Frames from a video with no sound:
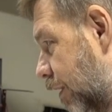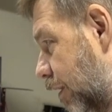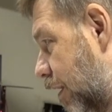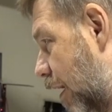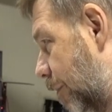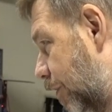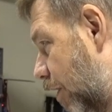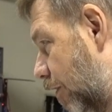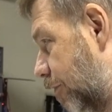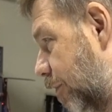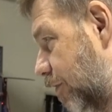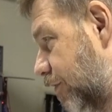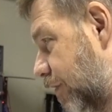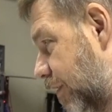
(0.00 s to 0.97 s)
copy off
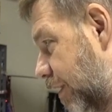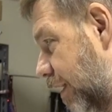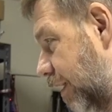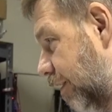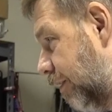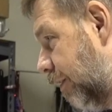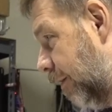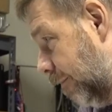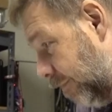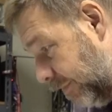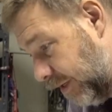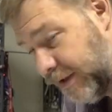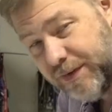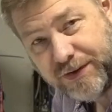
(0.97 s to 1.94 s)
most of the data.
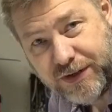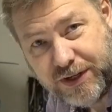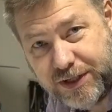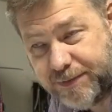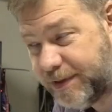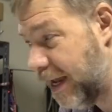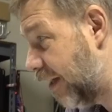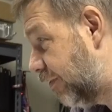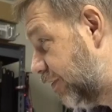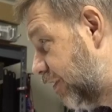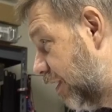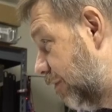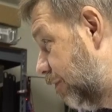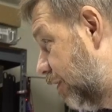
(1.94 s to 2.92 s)
The systems had the
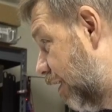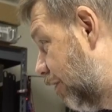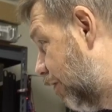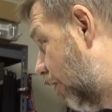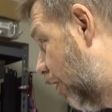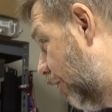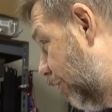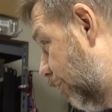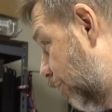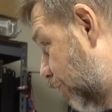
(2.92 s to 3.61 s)
same data on them,